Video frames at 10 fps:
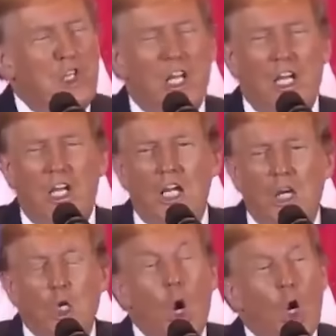They
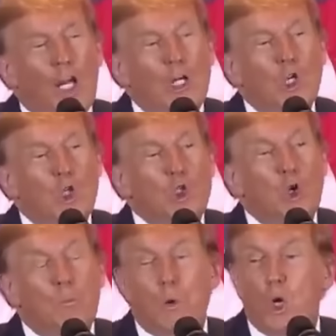uh, call it
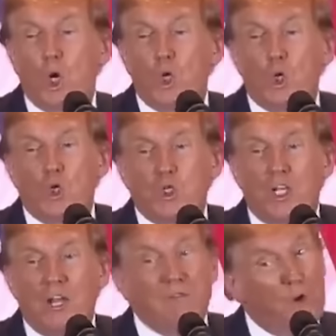Super
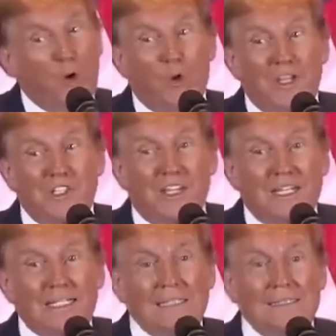Tuesday for a reason.
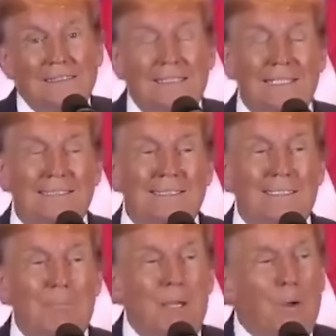This
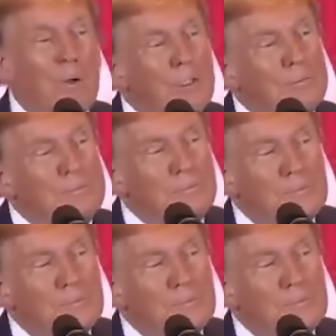is a big one.